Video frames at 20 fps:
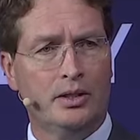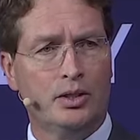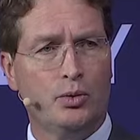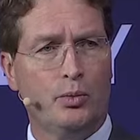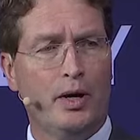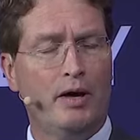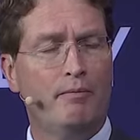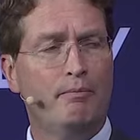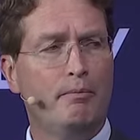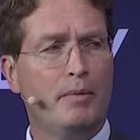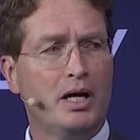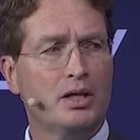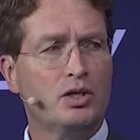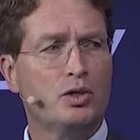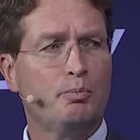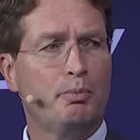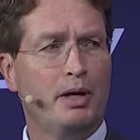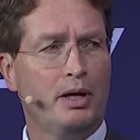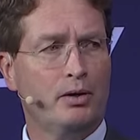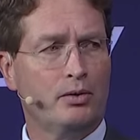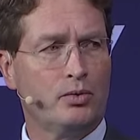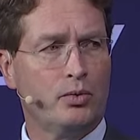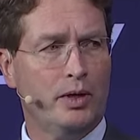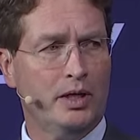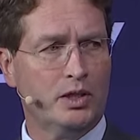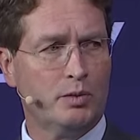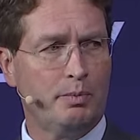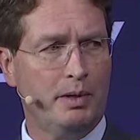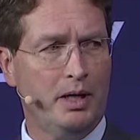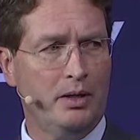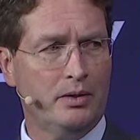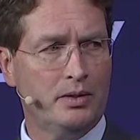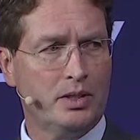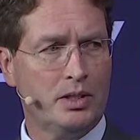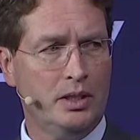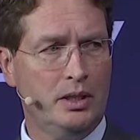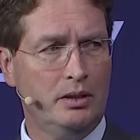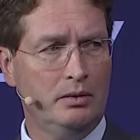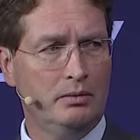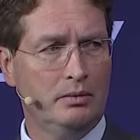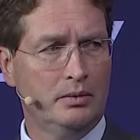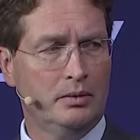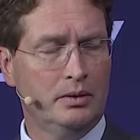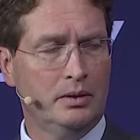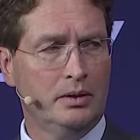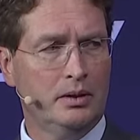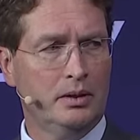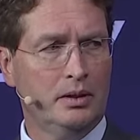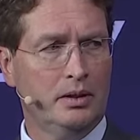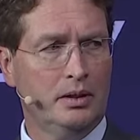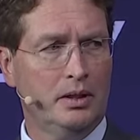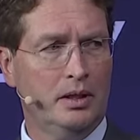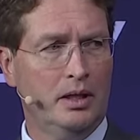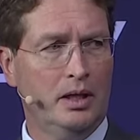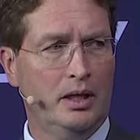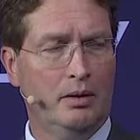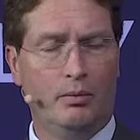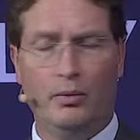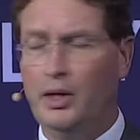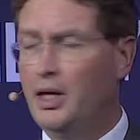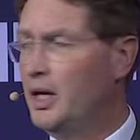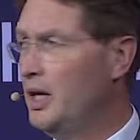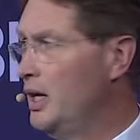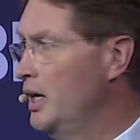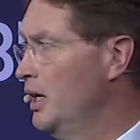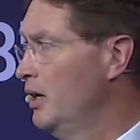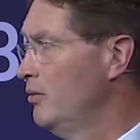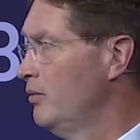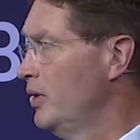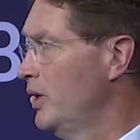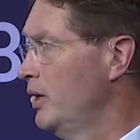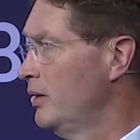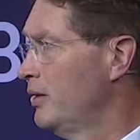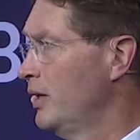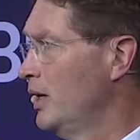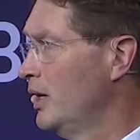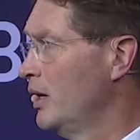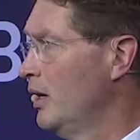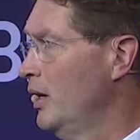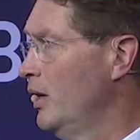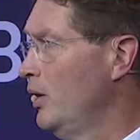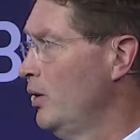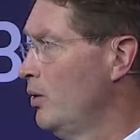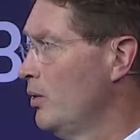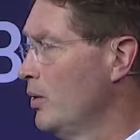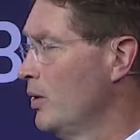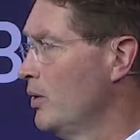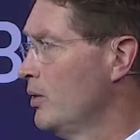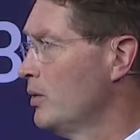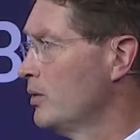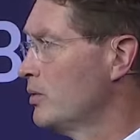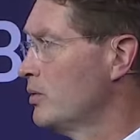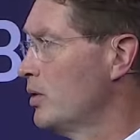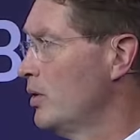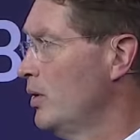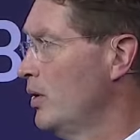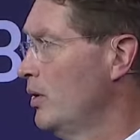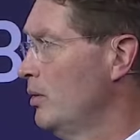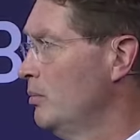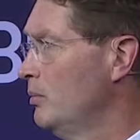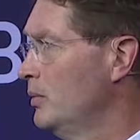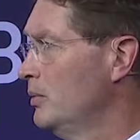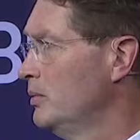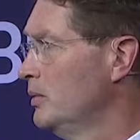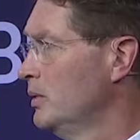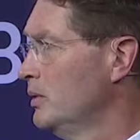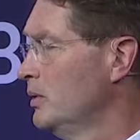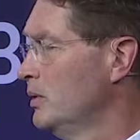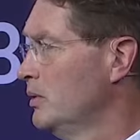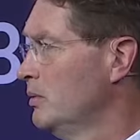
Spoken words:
So we have much better transparency, and we have, I think, longer-term